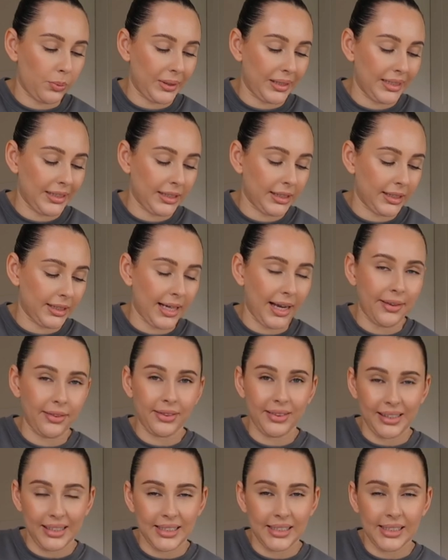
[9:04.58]
we need to
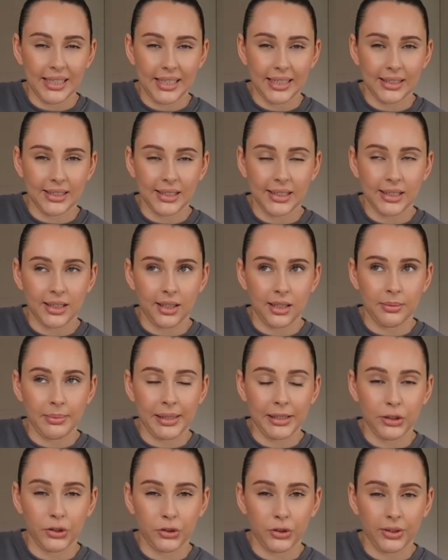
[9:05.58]
get these nails to kind of
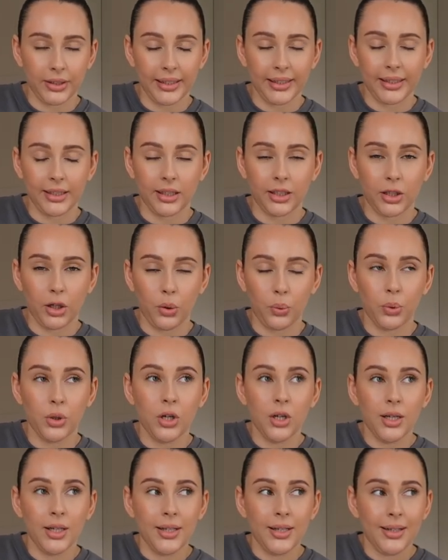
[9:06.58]
make sure that it can go
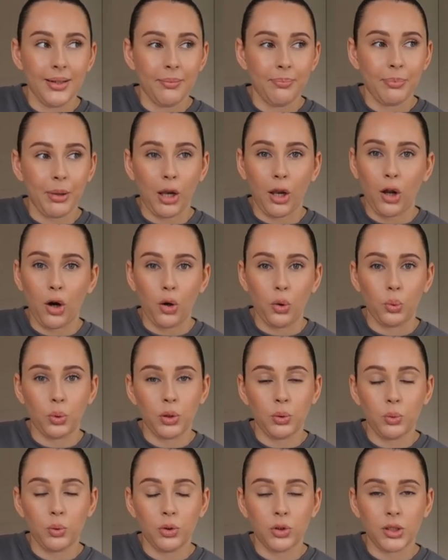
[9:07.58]
below
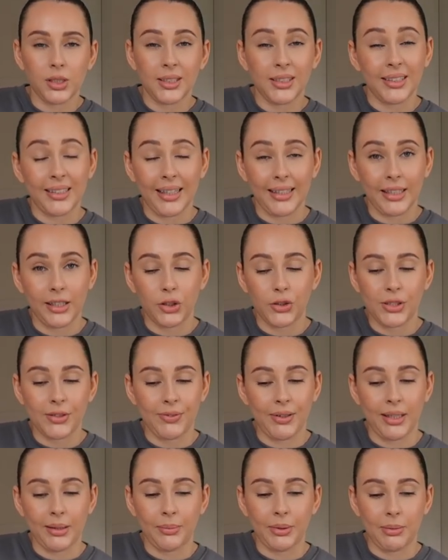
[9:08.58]
the wood, so then you can just
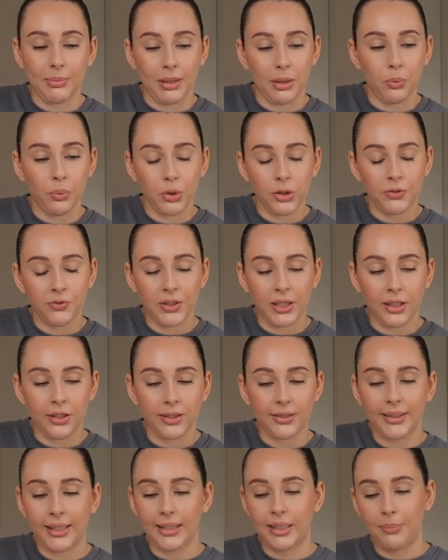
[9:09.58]
fill in with a bit of wood filler
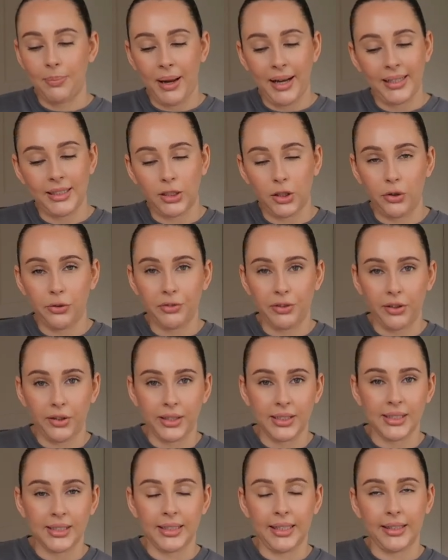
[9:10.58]
and then they paint over
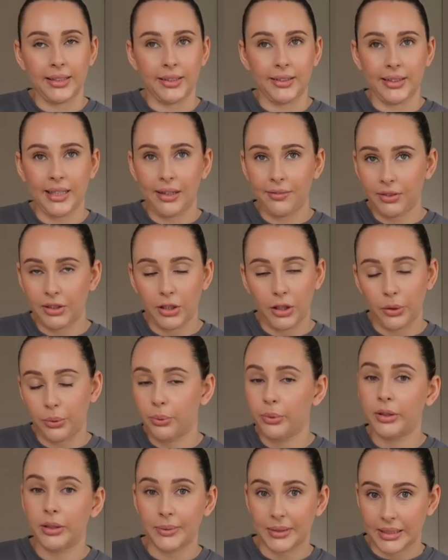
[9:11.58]
nicely and you'd never know
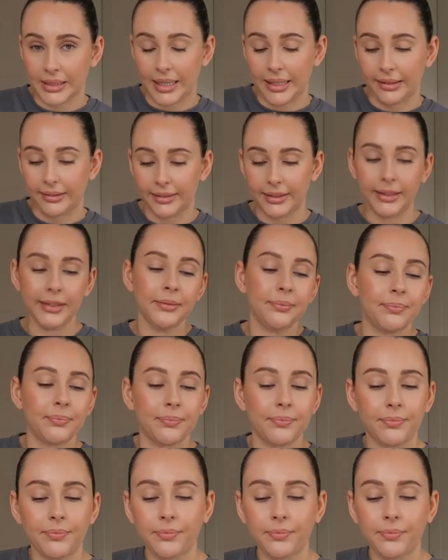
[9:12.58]
there was a nail there.